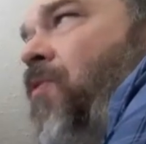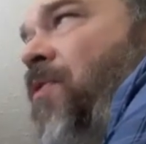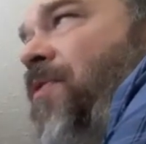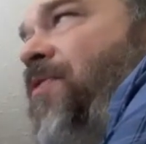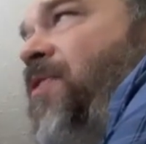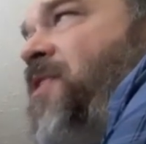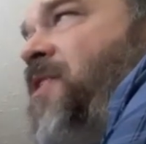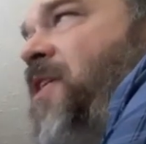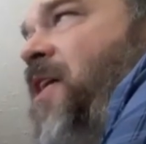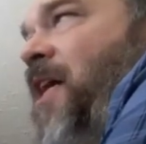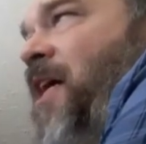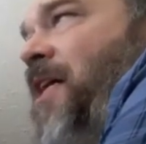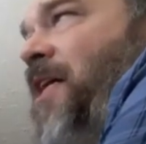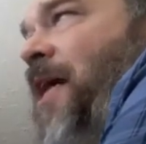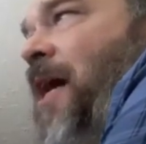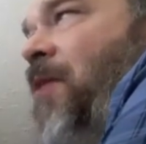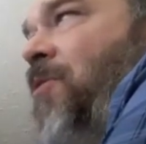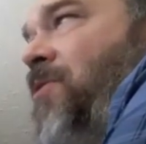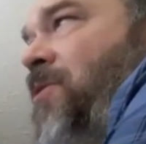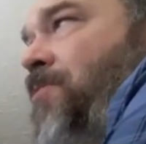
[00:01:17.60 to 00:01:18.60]
Revisiting it
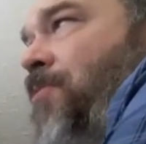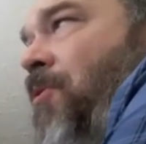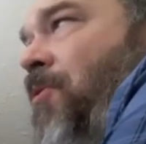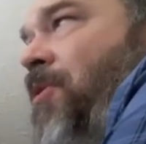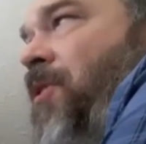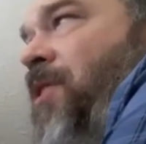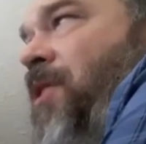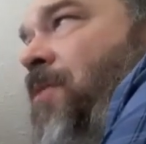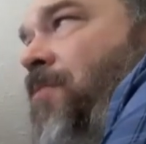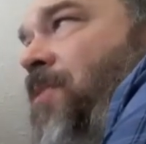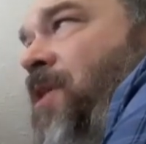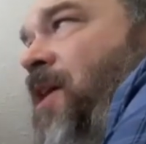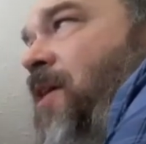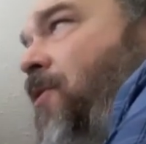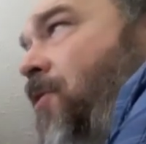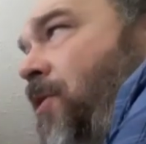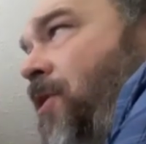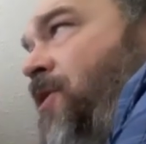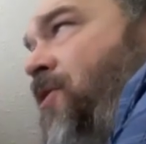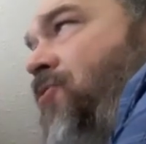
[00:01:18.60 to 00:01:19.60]
now, as both of them
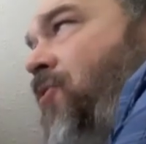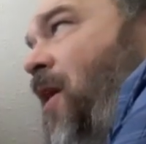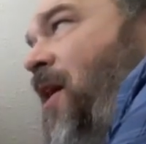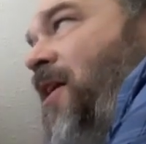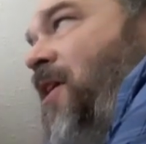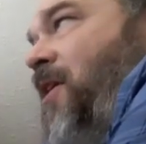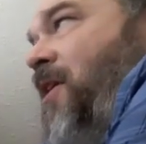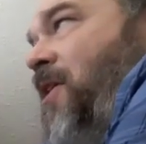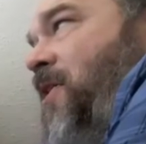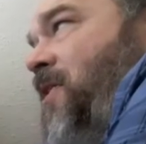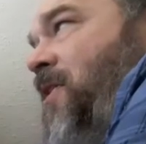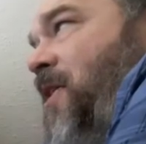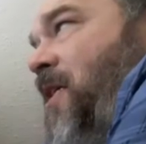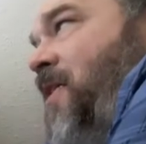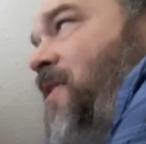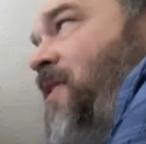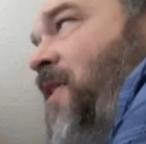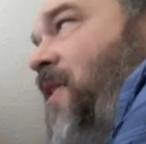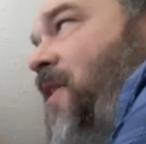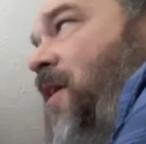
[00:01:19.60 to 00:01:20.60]
did, distracted as
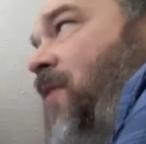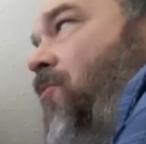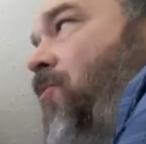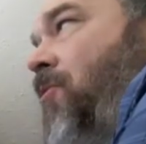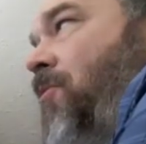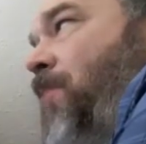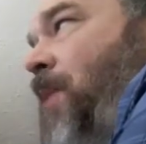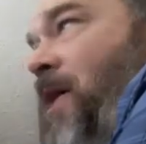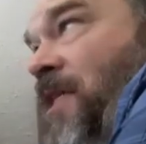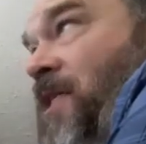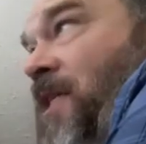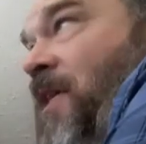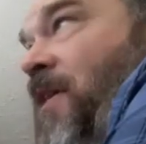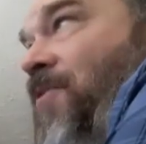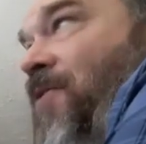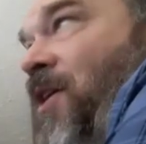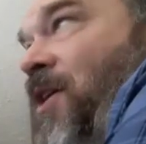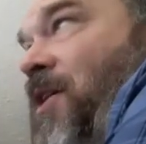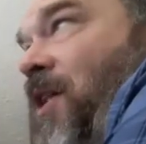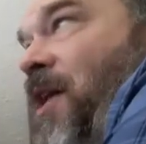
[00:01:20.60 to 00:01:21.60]
they said they were by
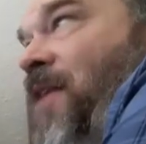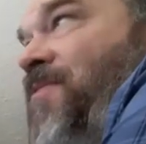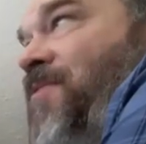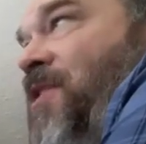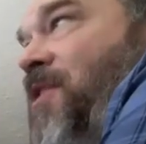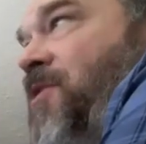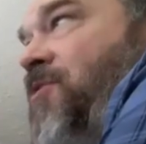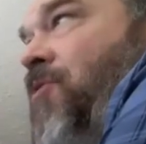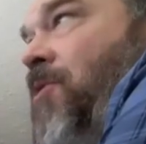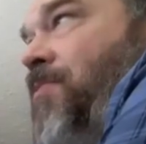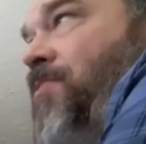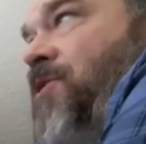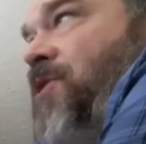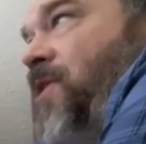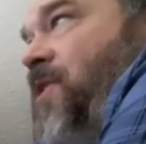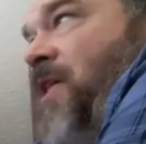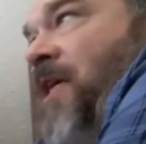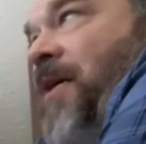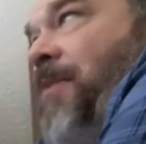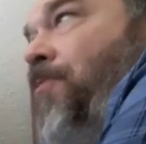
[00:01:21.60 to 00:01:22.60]
significant life
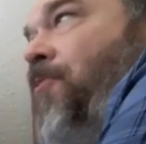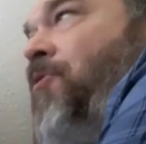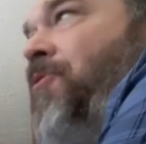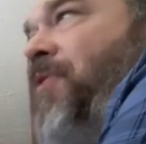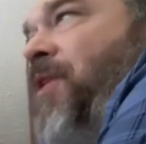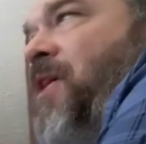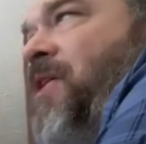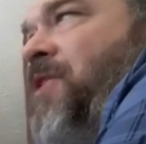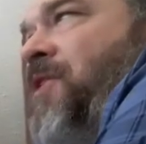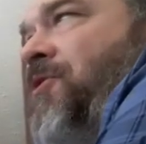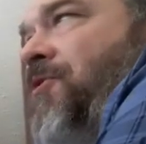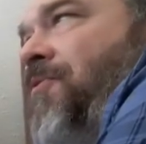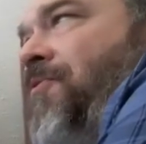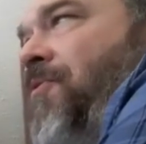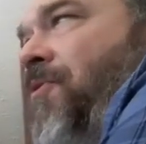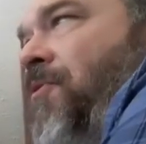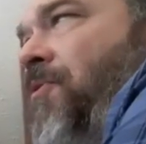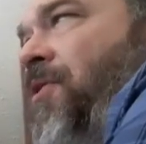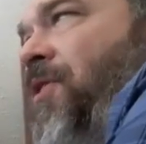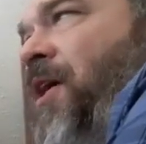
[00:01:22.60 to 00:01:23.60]
disruptions like moving and so
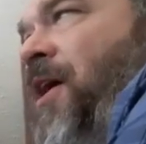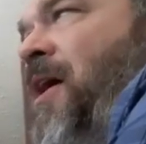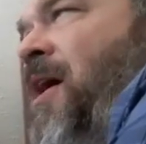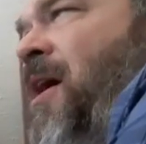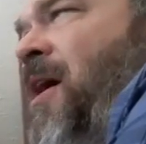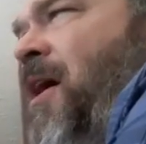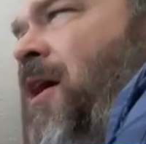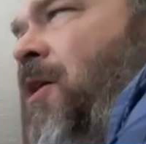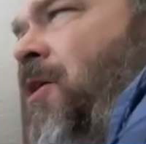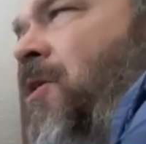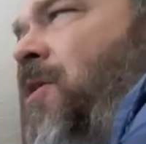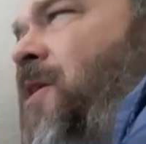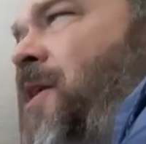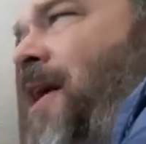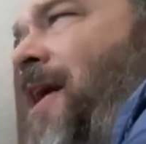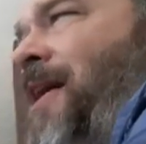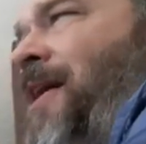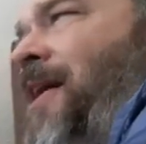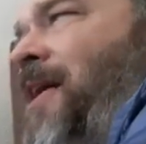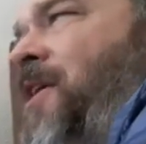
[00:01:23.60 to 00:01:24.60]
forth, they
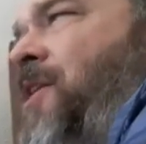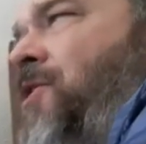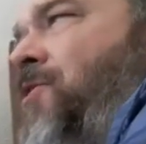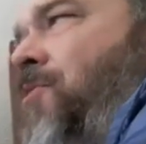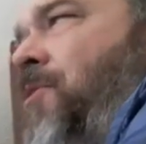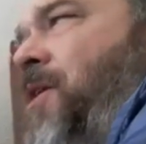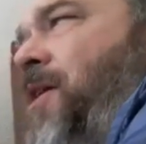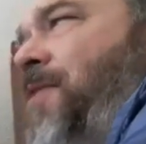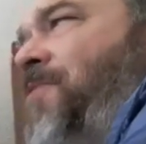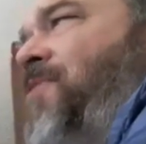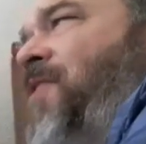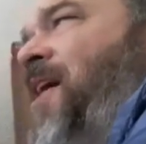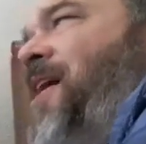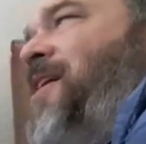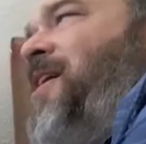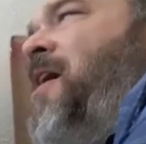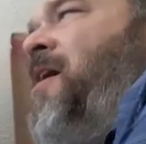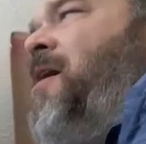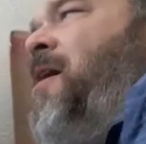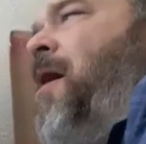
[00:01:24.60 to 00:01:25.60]
couldn't get into it. In
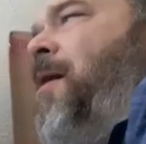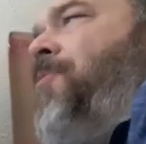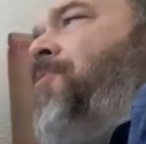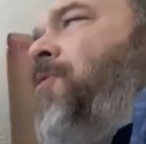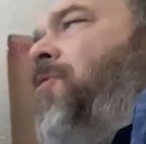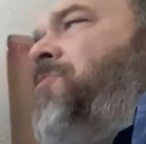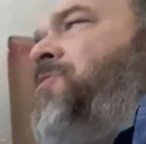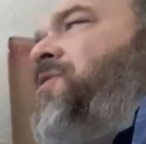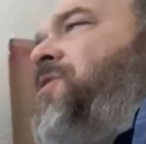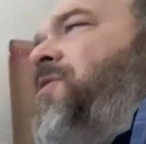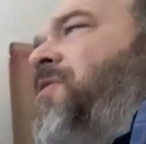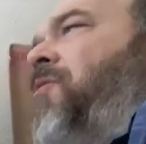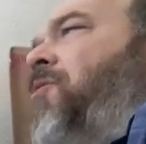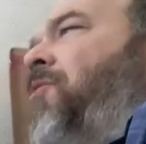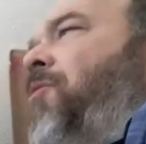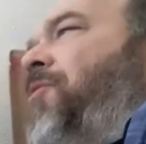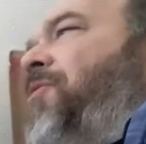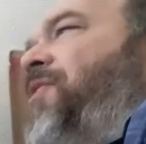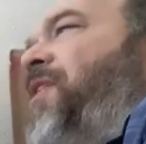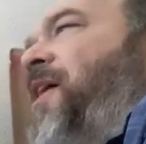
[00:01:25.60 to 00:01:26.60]
fact, approached the
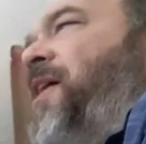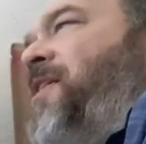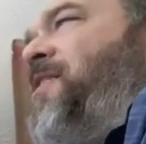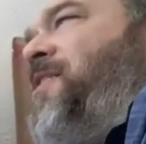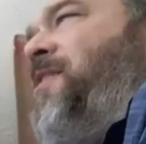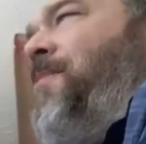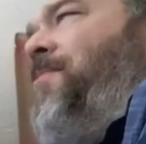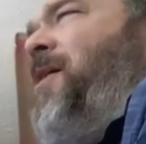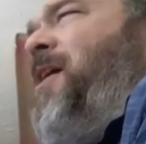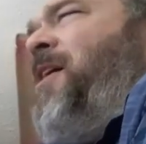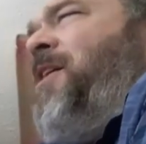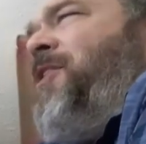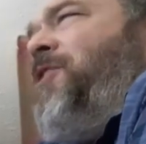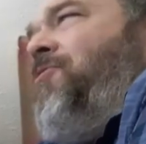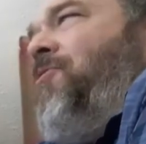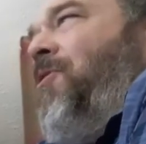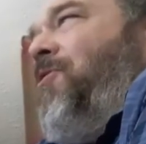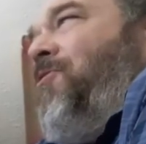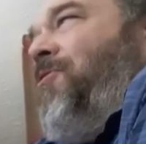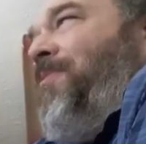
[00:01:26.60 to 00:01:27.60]
whole thing as some
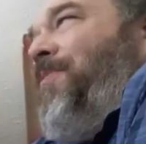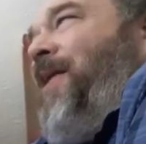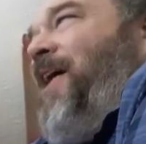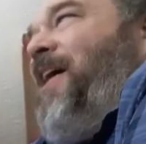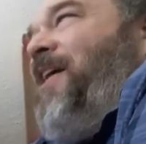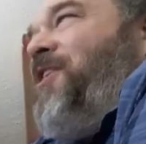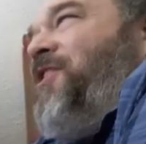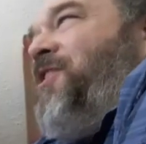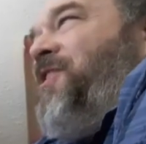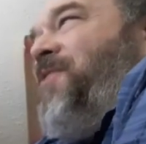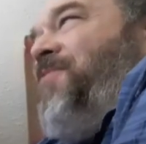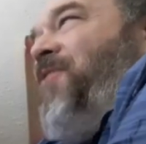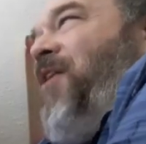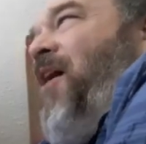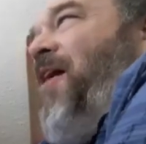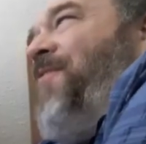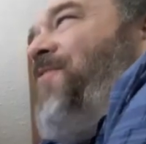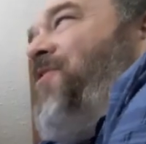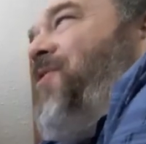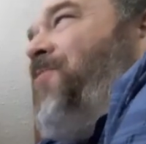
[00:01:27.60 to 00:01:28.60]
200 pages of
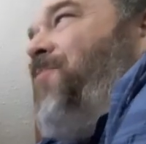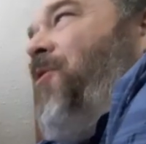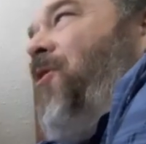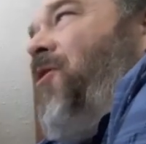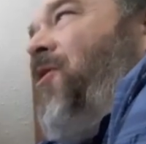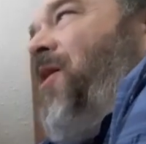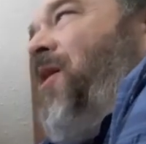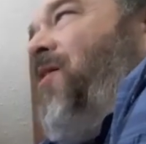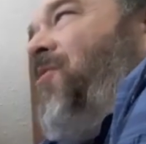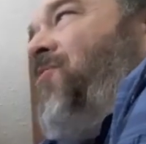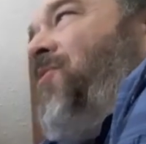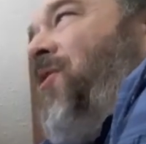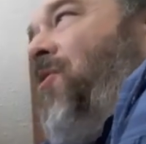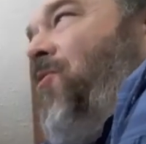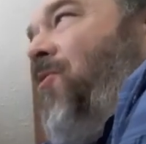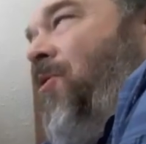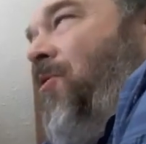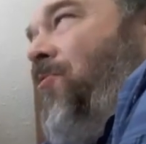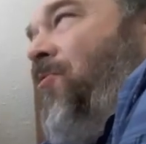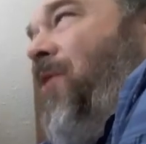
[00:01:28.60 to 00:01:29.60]
off-the-mark,
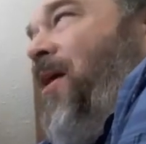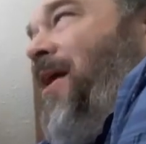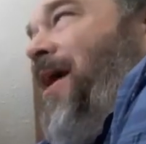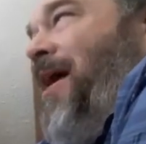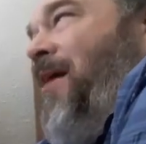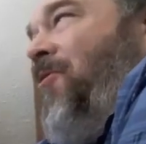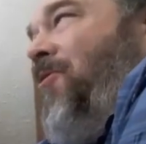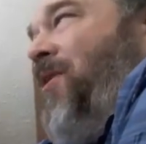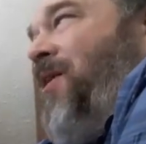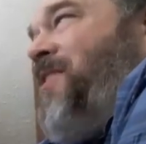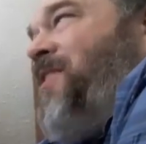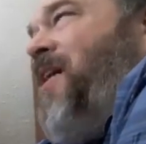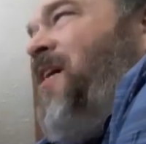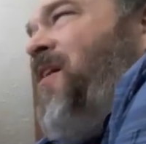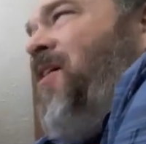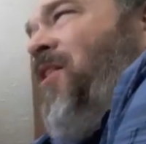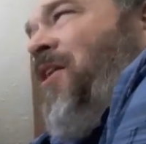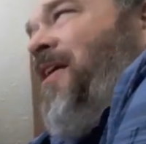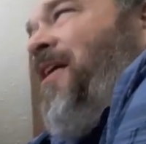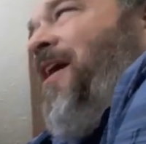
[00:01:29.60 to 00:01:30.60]
go-nowhere red herrings
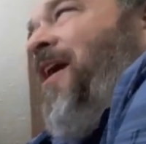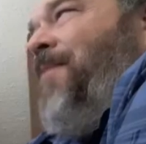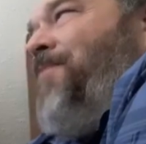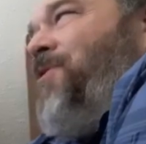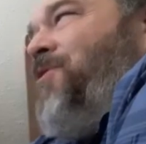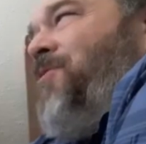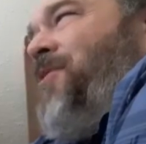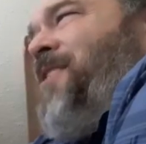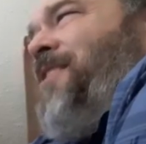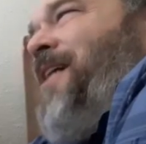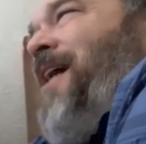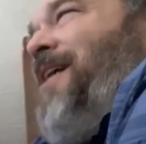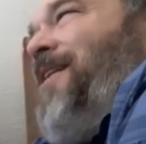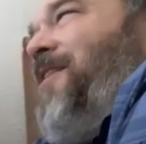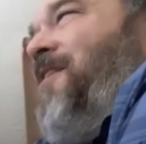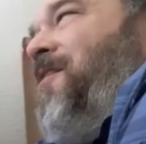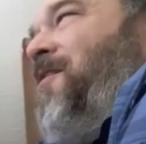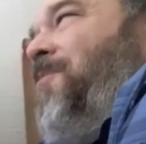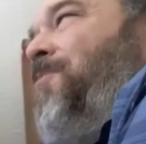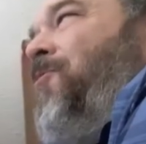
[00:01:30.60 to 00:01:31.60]
leading up to a
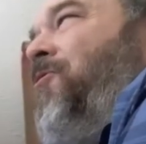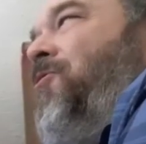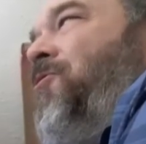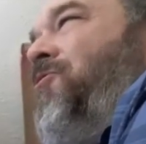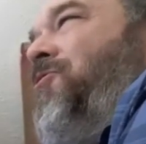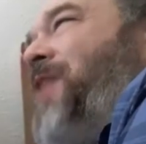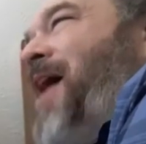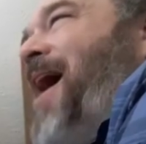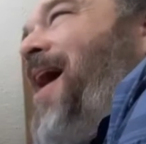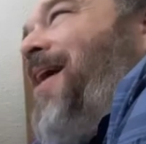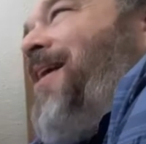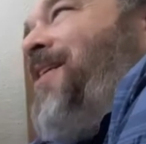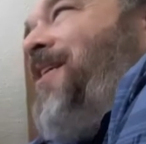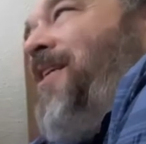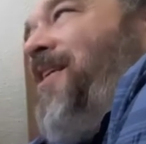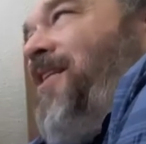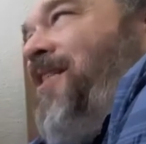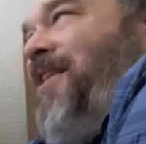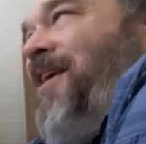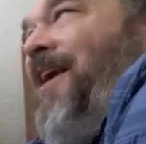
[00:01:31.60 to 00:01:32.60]
sad little murder tacked
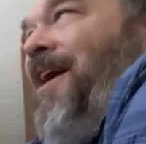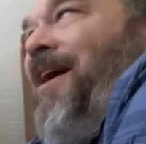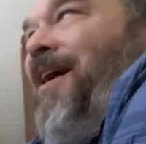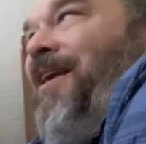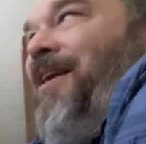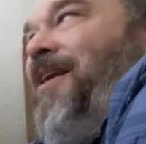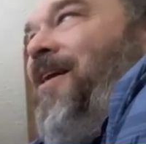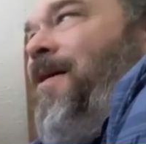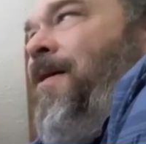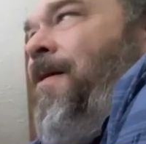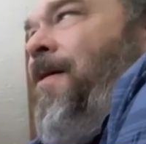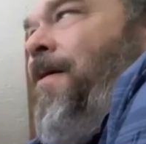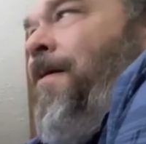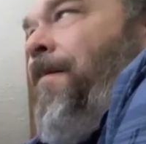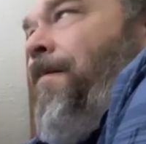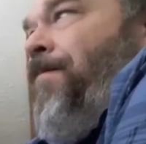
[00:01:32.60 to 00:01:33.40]
in at the end.